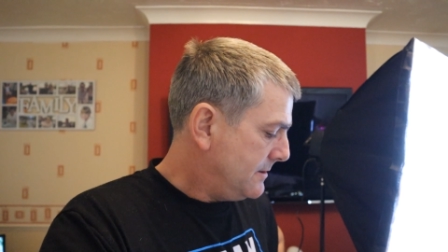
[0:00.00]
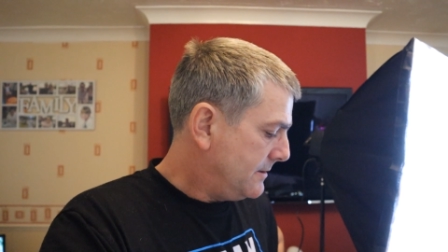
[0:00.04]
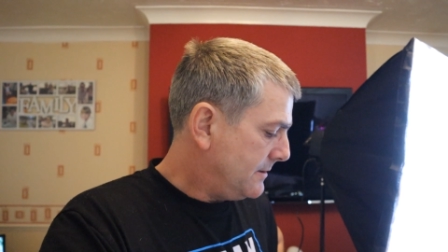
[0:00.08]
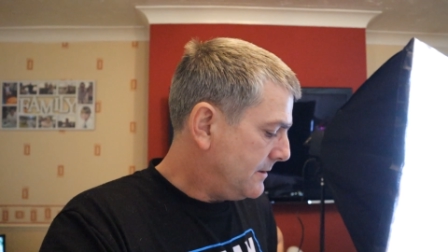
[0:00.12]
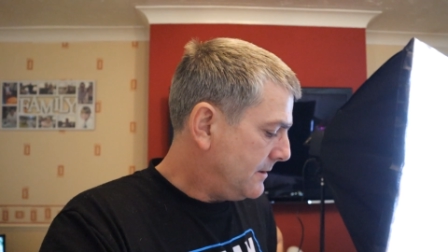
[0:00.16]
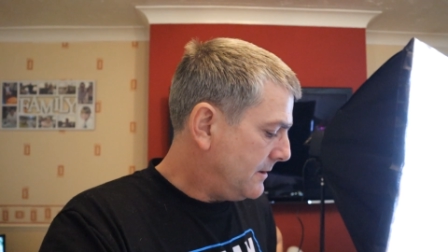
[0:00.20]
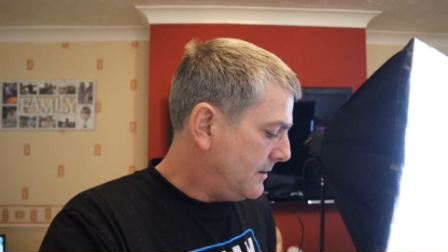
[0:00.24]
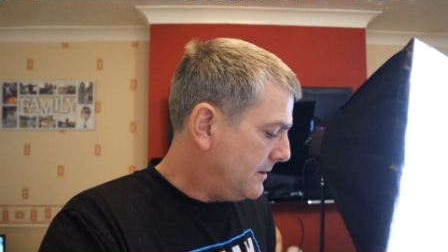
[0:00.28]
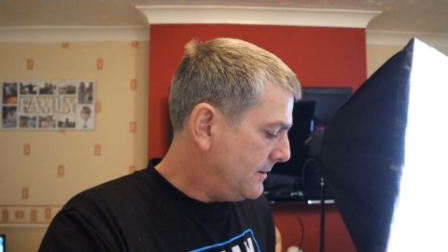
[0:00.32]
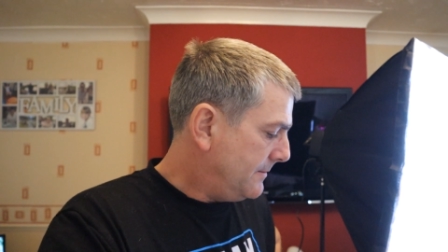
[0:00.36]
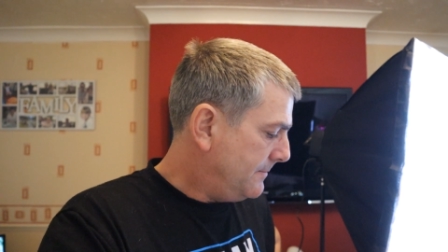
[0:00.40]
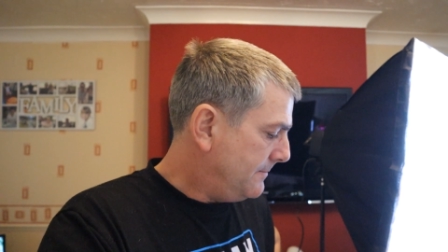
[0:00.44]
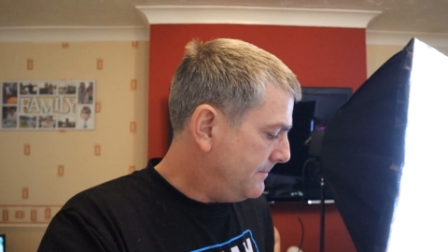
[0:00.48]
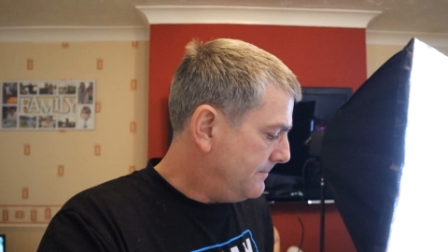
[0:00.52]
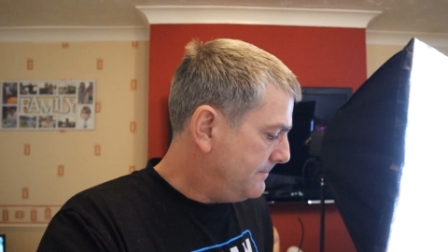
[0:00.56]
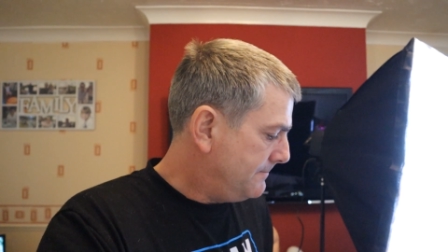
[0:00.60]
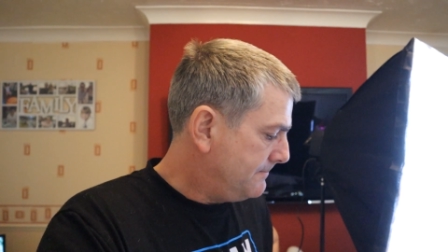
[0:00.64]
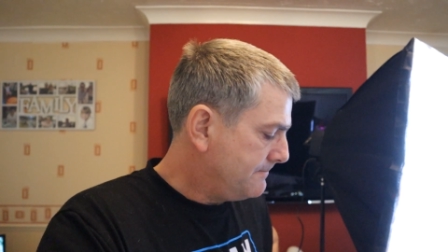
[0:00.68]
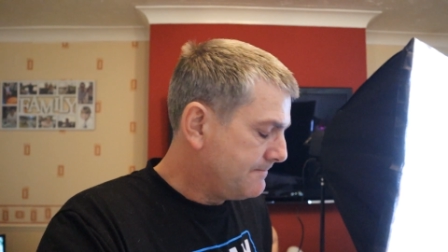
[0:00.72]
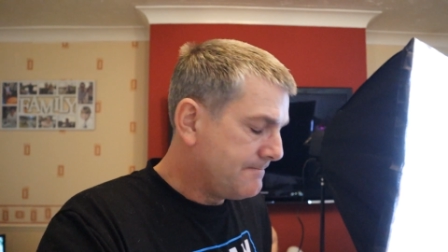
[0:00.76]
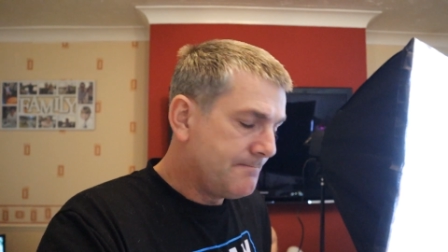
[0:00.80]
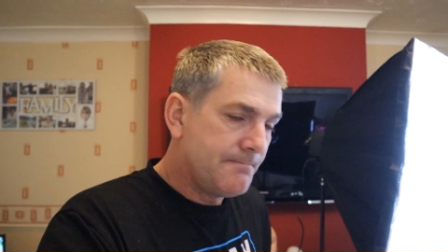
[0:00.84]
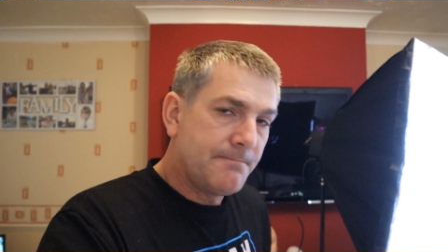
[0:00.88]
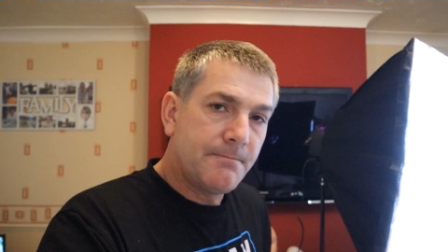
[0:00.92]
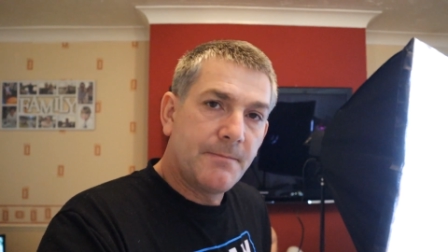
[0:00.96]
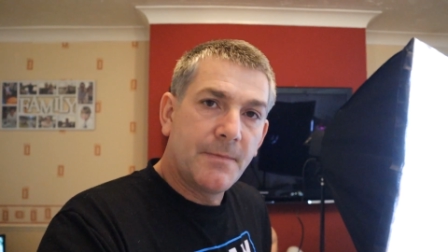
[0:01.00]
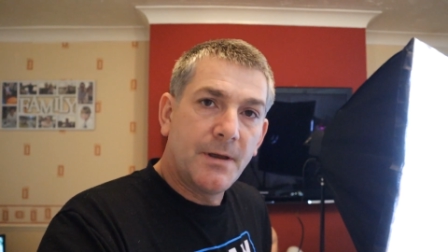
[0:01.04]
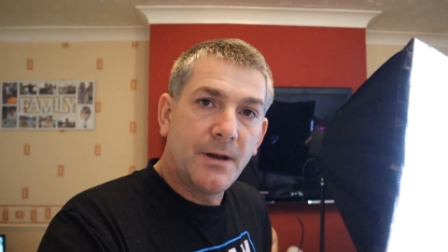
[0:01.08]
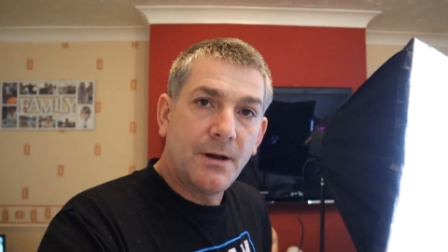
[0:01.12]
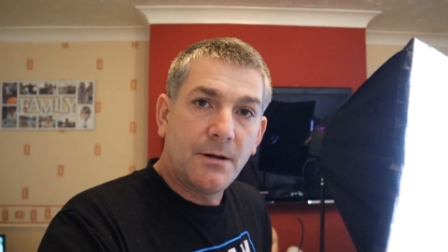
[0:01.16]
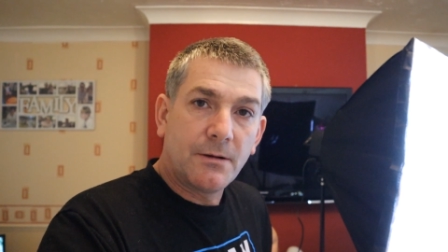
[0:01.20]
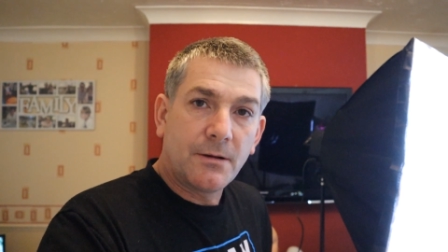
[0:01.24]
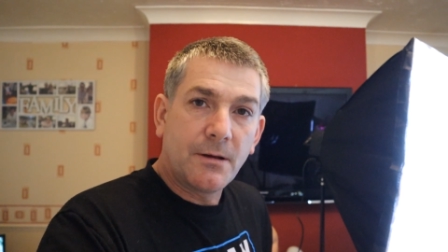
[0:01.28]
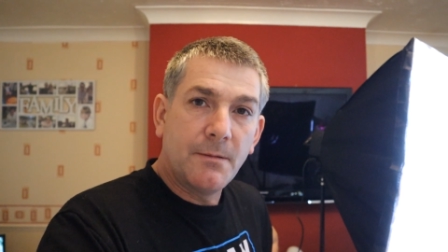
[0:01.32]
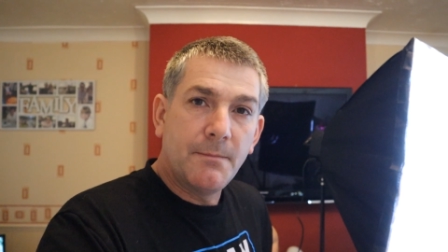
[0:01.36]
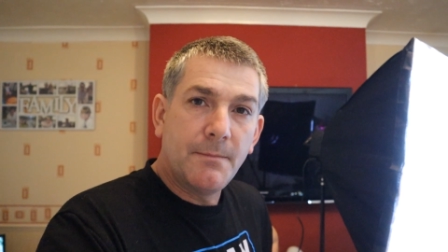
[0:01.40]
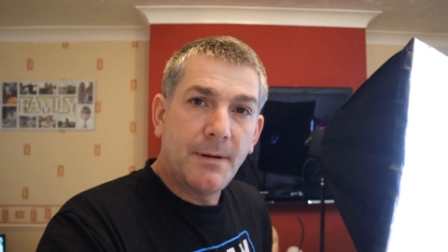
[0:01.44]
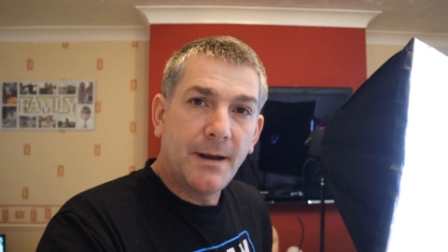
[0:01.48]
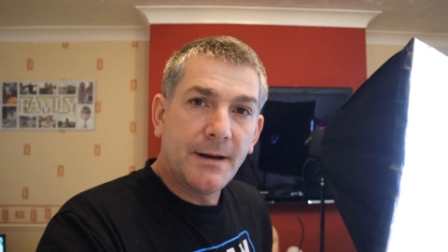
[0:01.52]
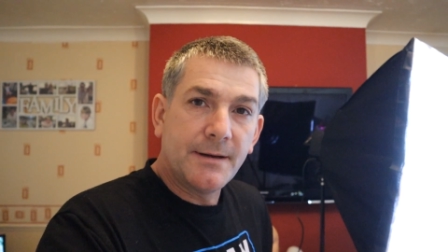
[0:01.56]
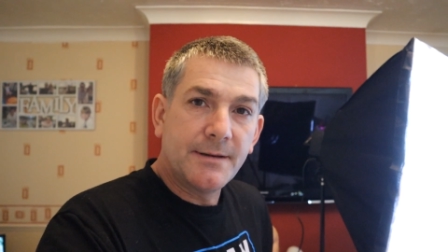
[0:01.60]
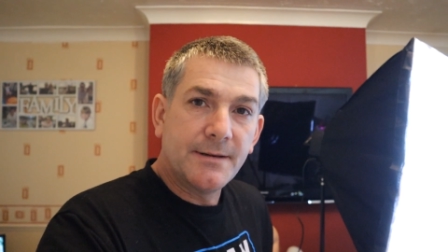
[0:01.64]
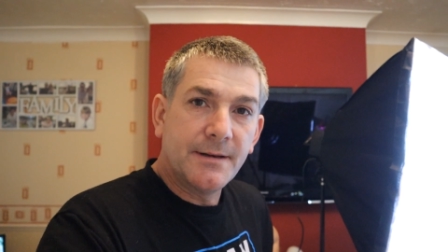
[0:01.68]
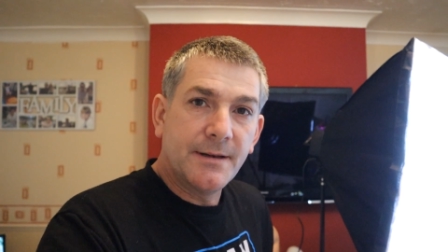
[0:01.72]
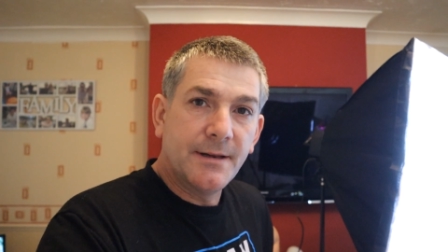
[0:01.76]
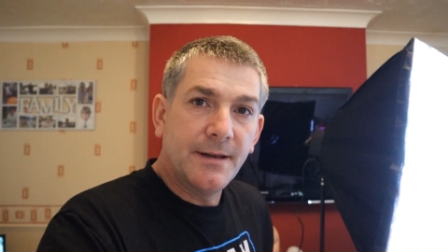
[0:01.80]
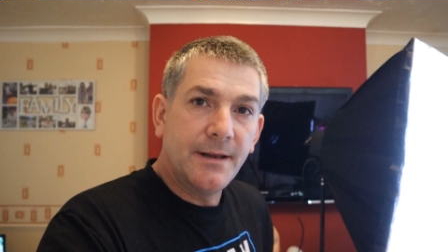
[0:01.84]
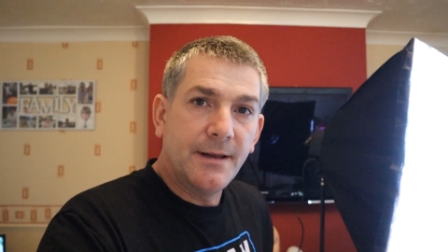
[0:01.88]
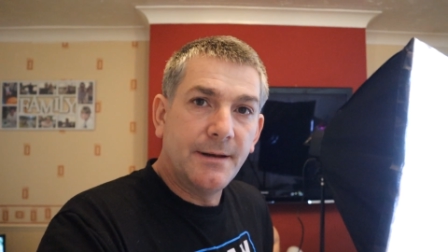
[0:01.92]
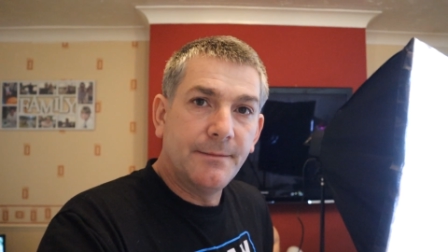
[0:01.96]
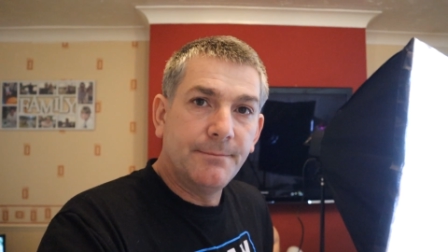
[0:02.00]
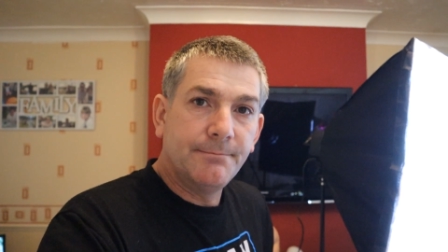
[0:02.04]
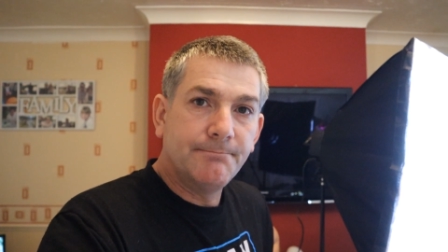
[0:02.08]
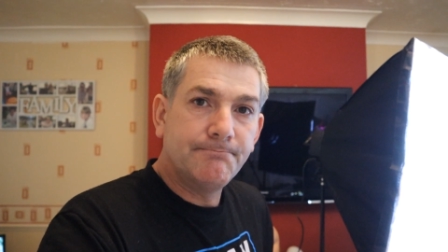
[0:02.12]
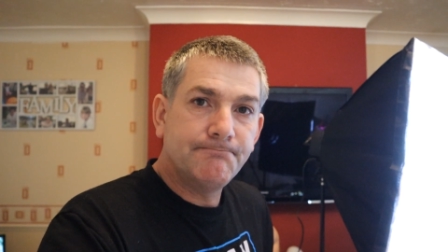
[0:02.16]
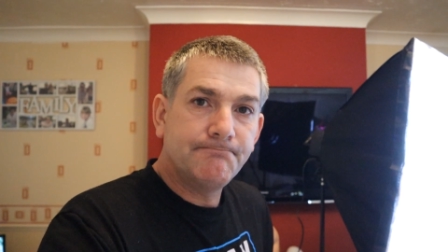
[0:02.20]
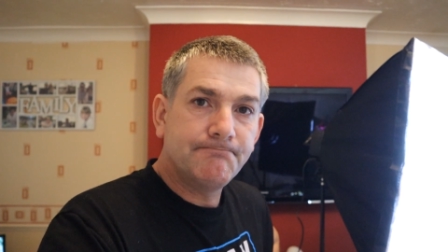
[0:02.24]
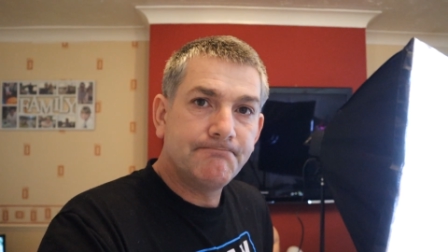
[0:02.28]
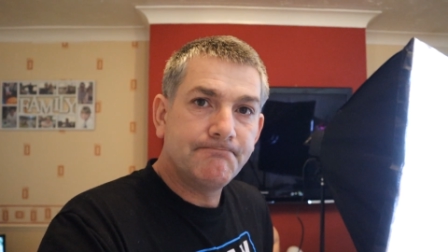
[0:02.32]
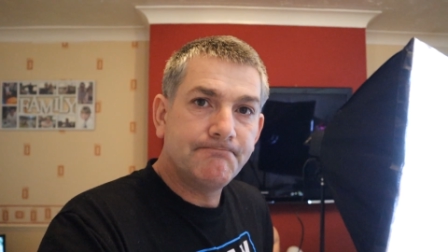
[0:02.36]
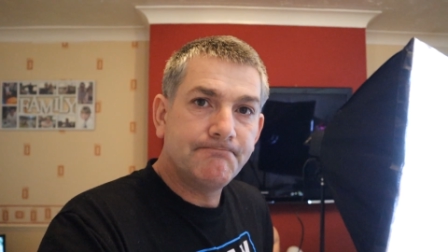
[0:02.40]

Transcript: and I'll come back to you then.